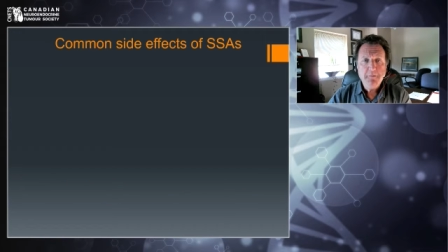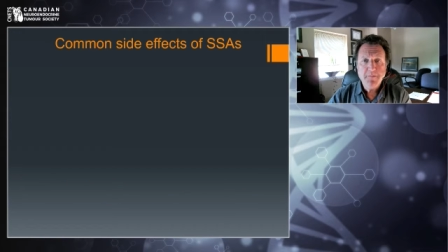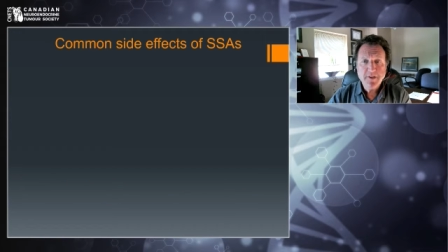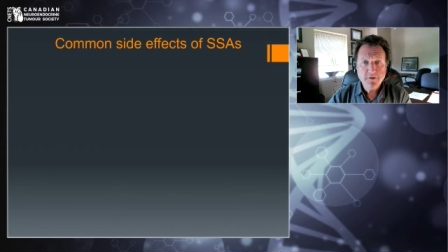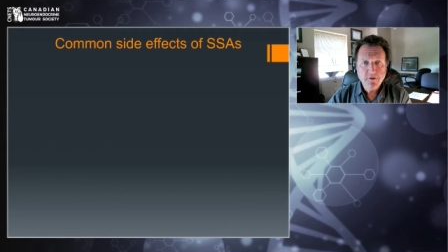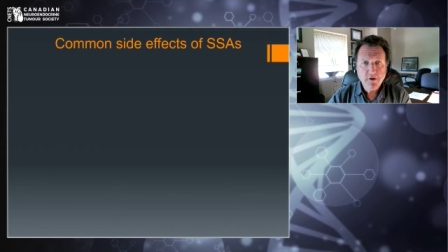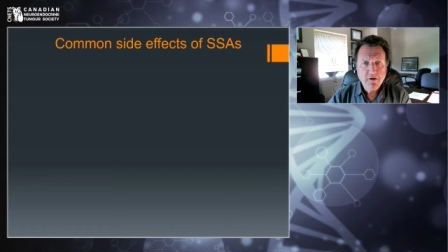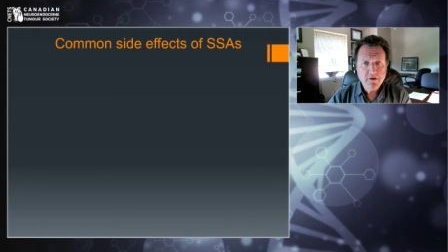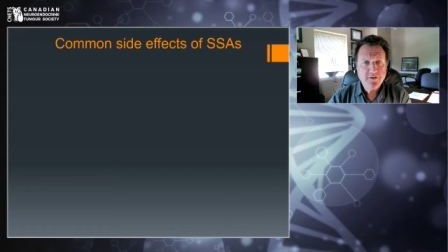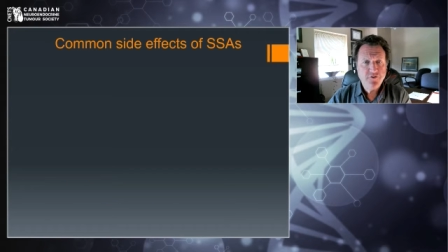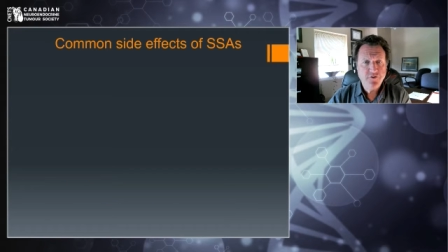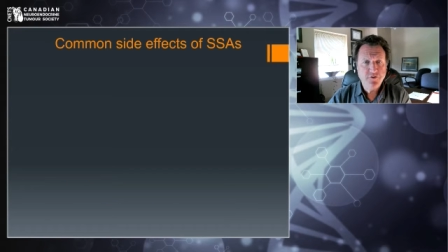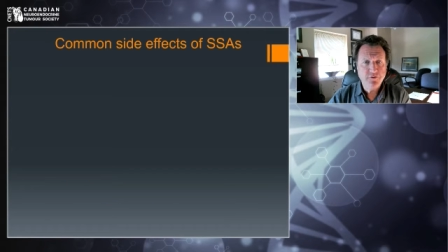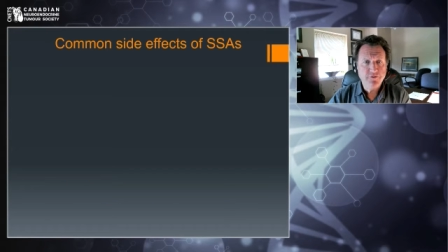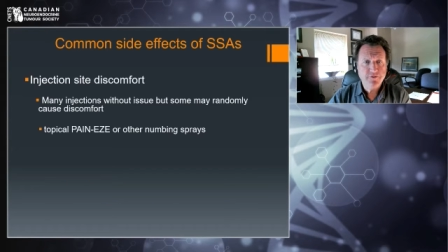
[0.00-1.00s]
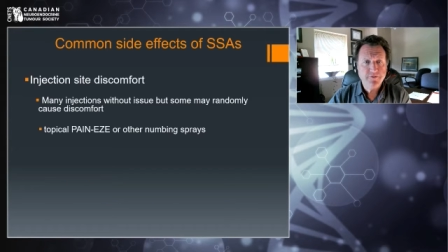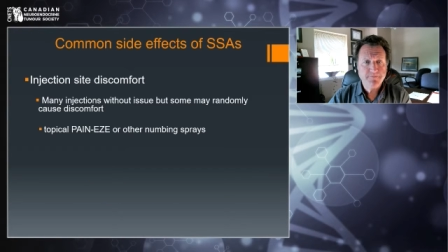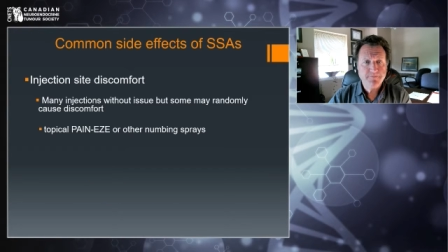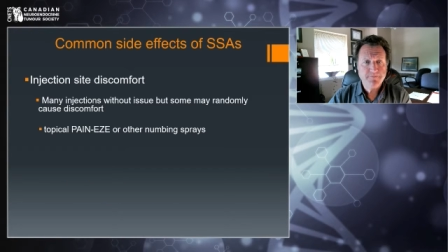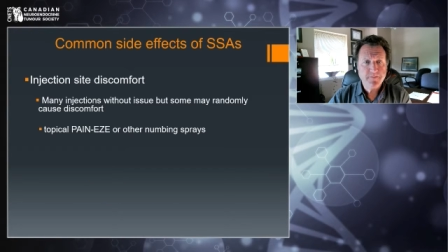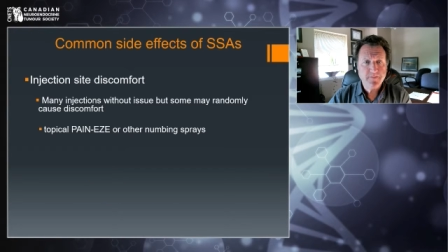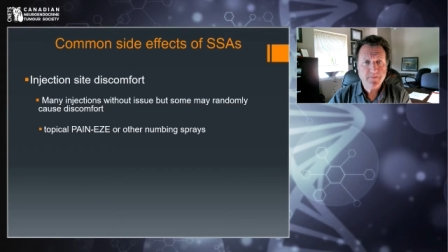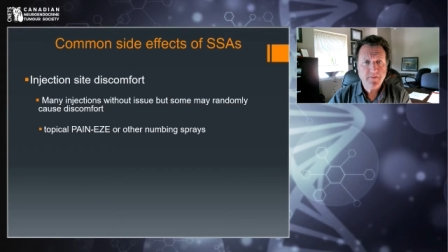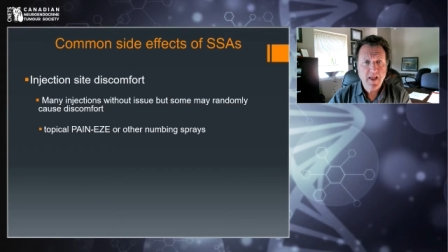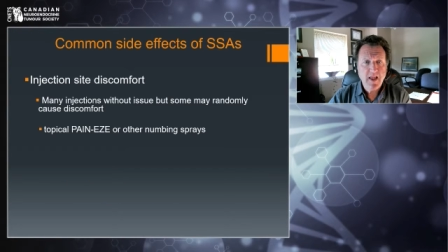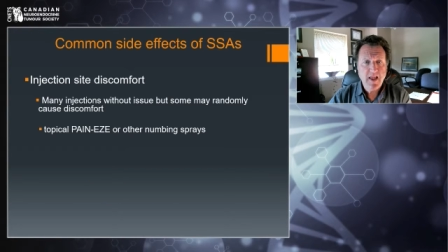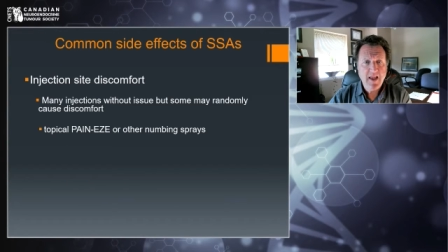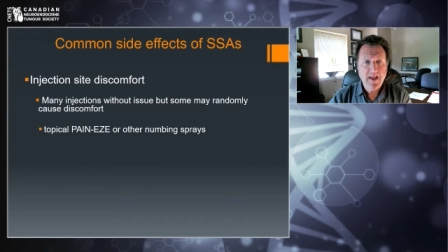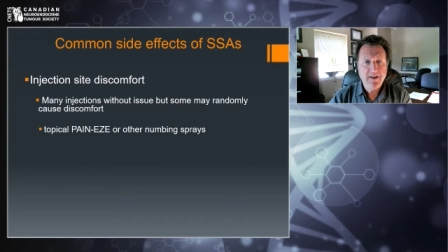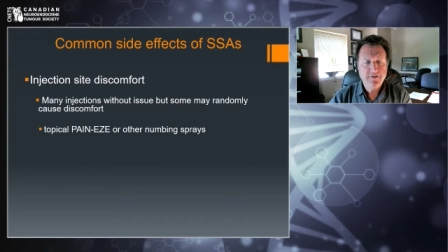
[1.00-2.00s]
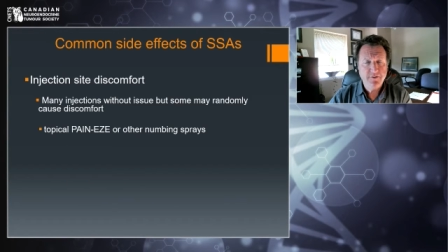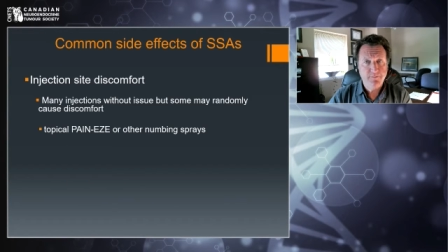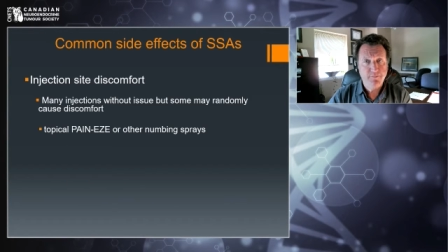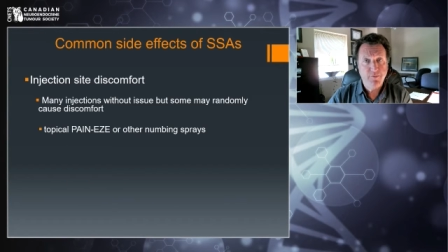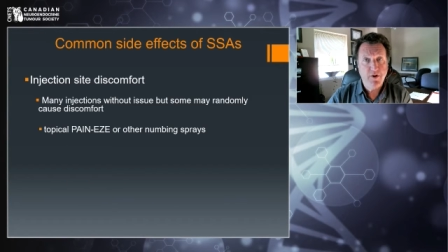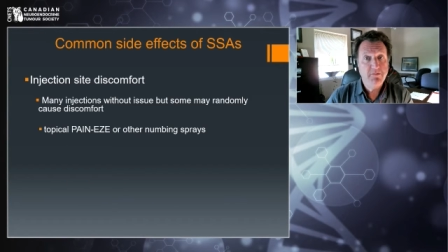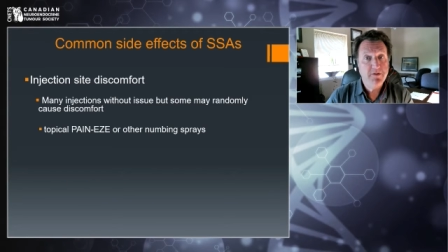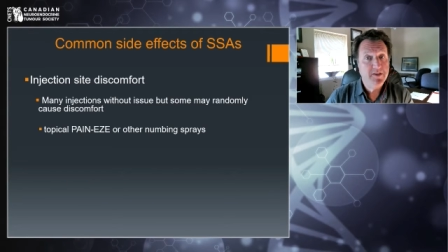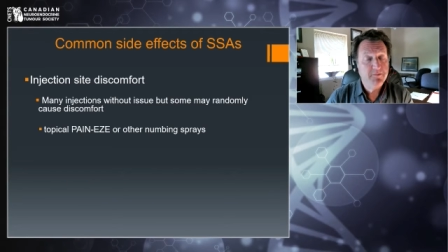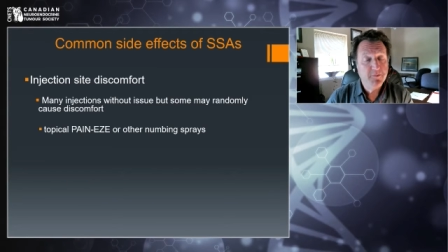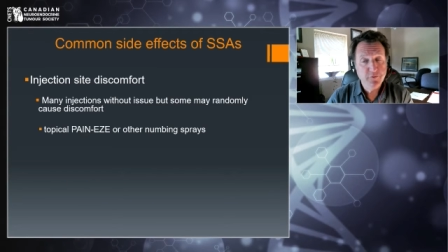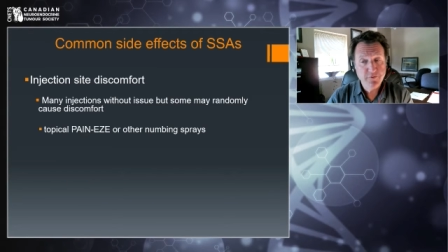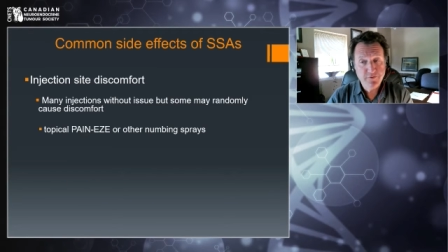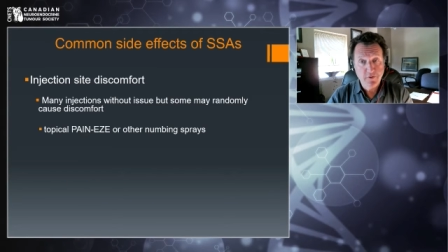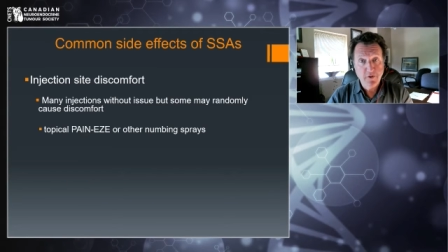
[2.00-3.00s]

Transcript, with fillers: But there are issues. And probably the most